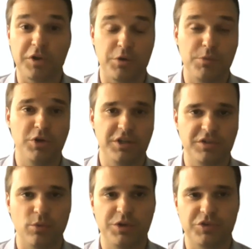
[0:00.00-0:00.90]
the communities
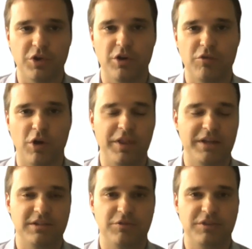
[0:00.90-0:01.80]
that we serve, all that
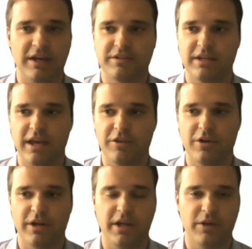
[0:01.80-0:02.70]
stuff ties
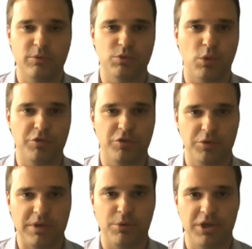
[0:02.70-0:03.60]
together. And it was wonderful to
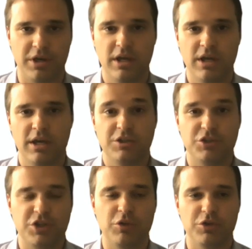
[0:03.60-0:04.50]
be able to
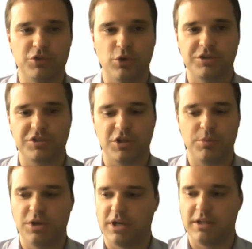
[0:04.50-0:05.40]
share those stories and
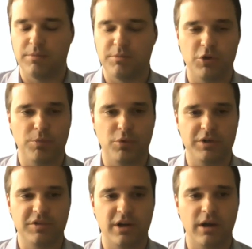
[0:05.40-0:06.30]
communicate them, to your point,
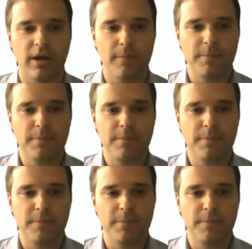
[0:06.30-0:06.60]
Sarah.